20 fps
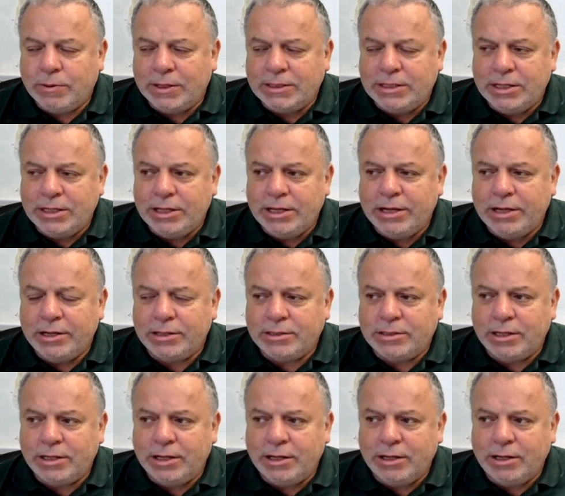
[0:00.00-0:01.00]
20
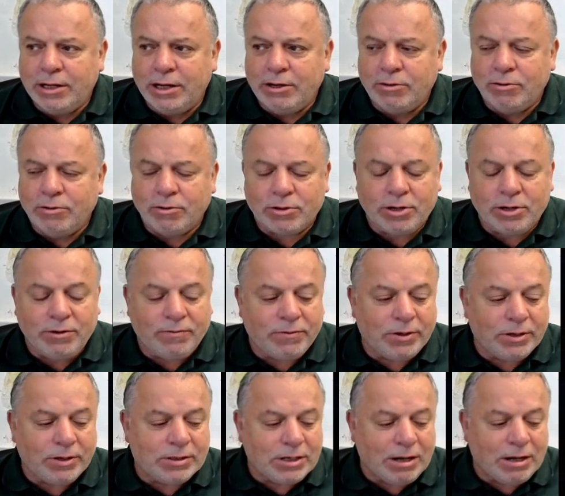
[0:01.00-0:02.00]
years in Orkney,
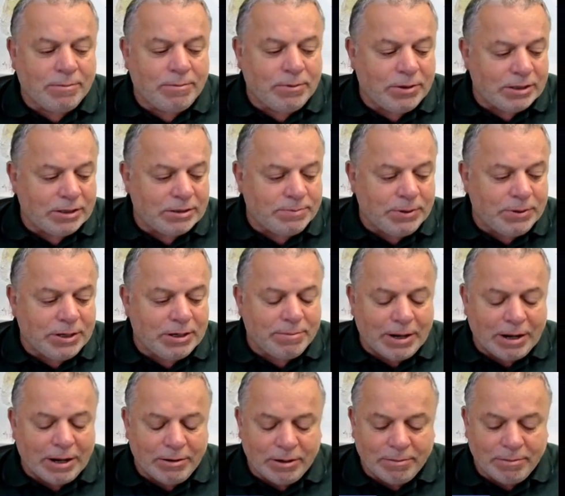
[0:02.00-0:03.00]
for example, there's been
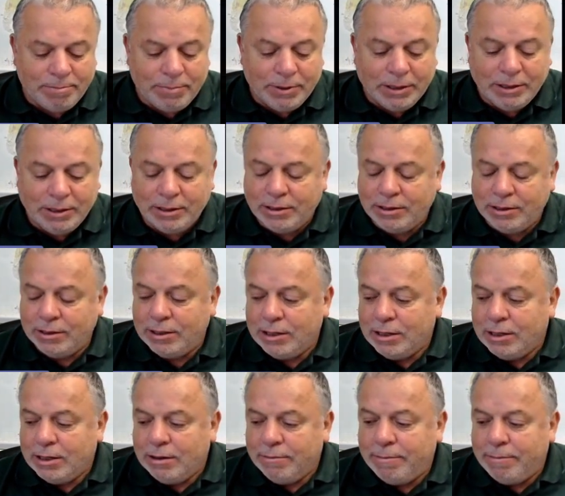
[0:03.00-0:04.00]
about £1 billion
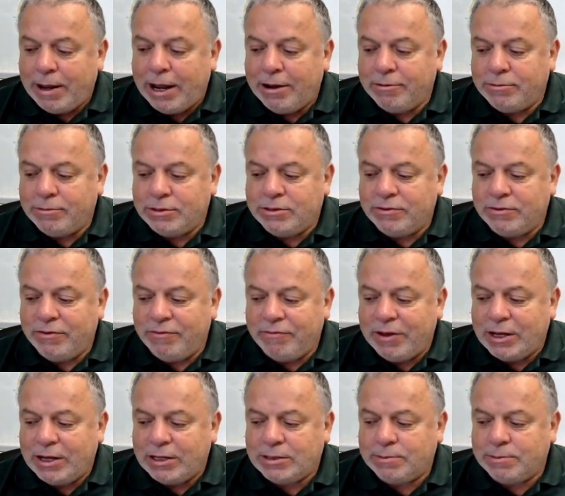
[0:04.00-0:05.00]
of
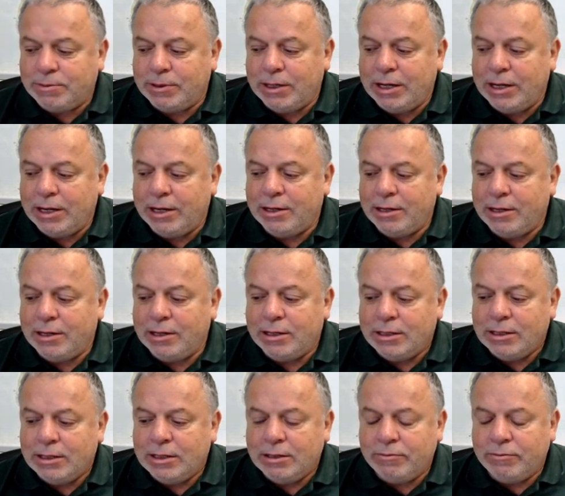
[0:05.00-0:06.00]
investment
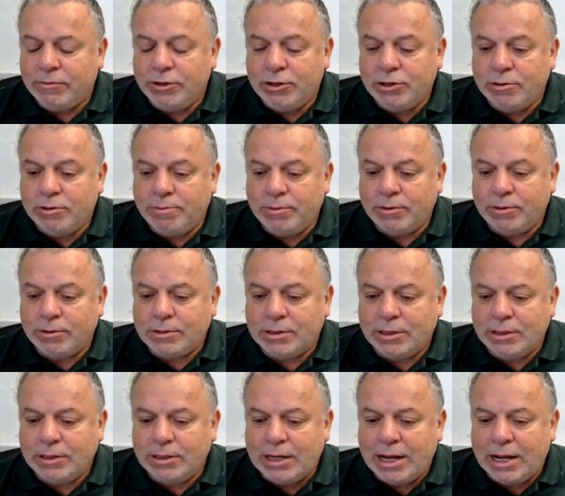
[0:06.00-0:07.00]
in renewables
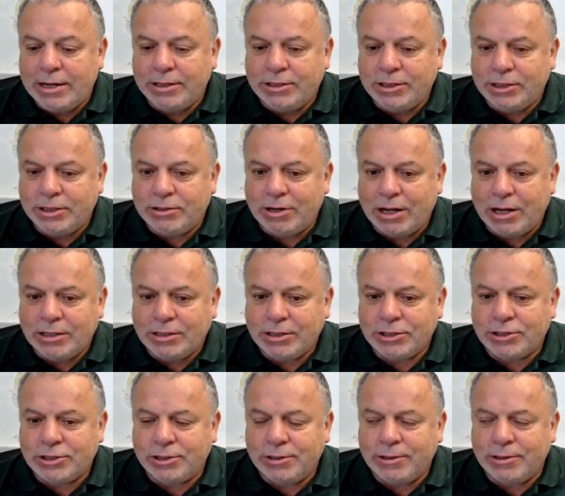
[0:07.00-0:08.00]
and energy
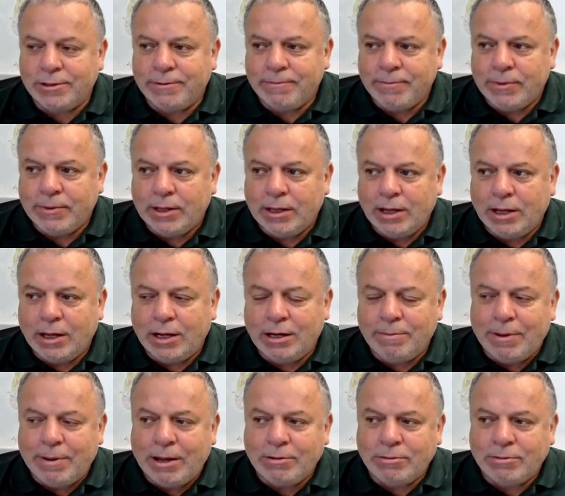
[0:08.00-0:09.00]
transition, and
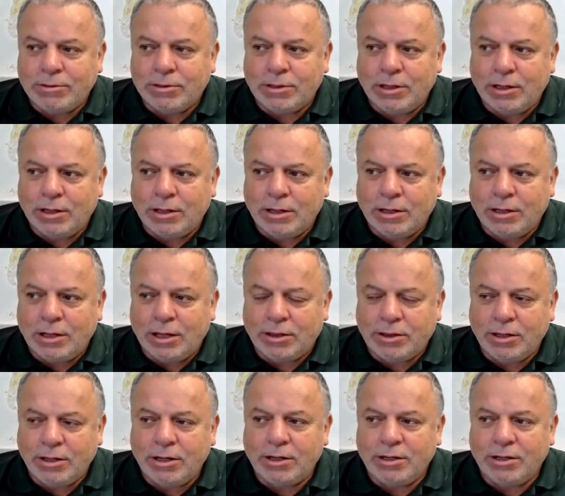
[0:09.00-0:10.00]
about a
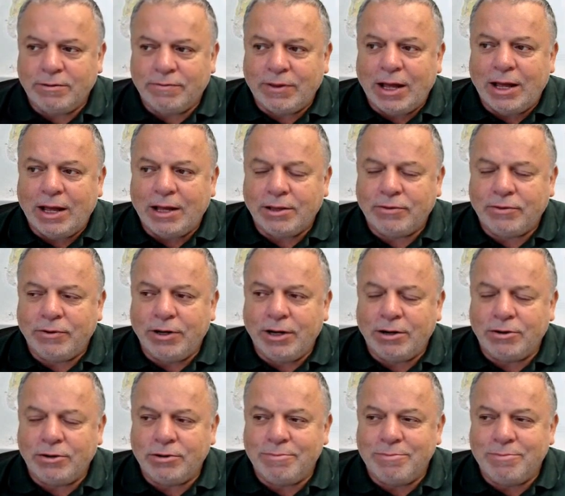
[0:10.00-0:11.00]
third of that,
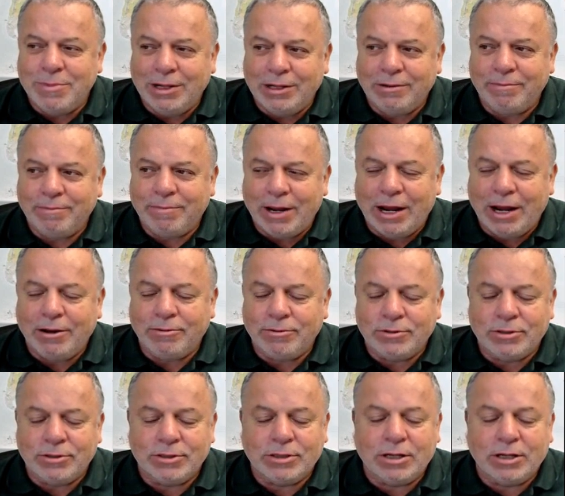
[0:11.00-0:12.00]
£300 million,
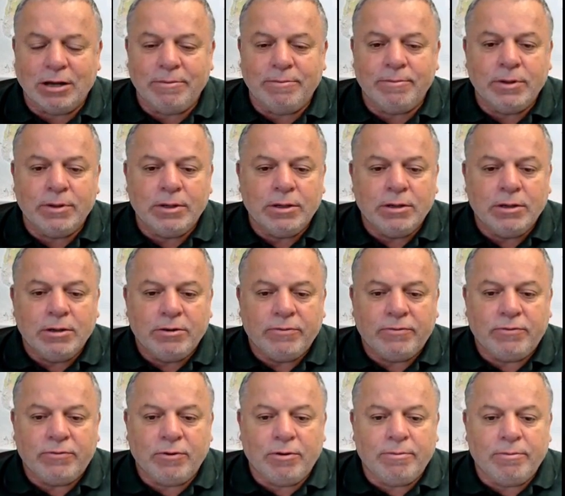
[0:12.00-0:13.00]
has come
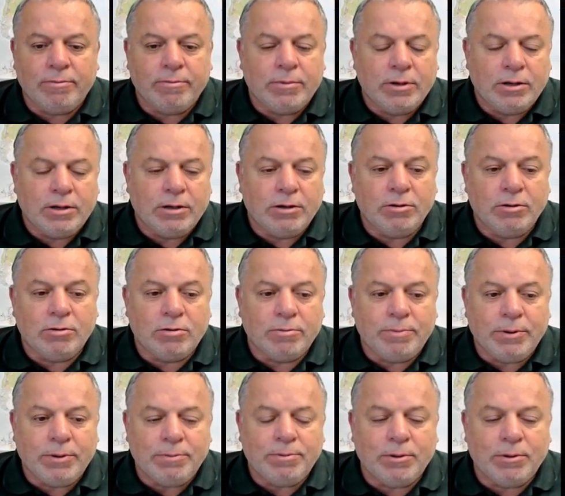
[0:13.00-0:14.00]
from
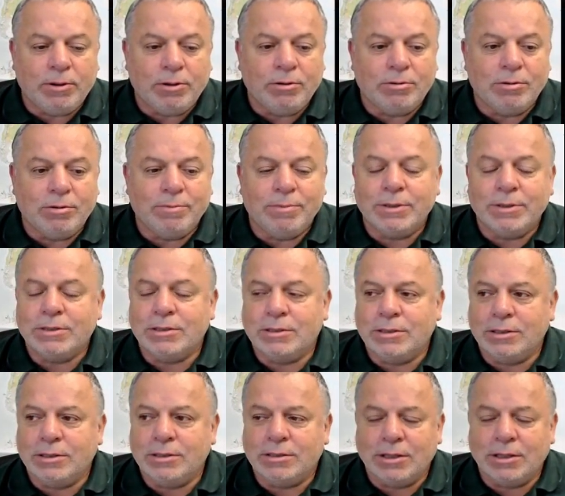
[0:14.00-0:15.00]
local people, local
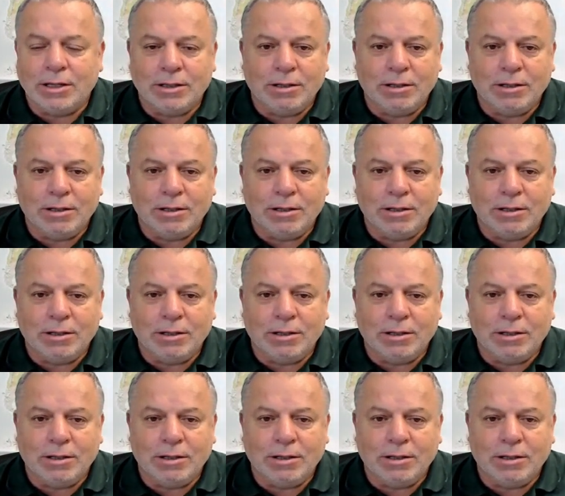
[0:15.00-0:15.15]
businesses,